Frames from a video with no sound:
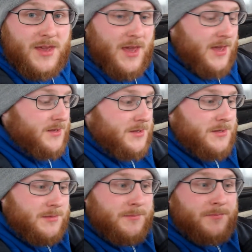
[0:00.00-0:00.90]
is
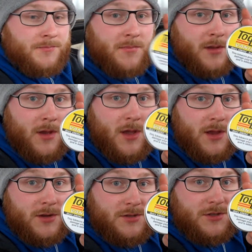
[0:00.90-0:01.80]

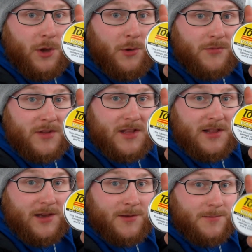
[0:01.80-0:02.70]
Toque Vanilla.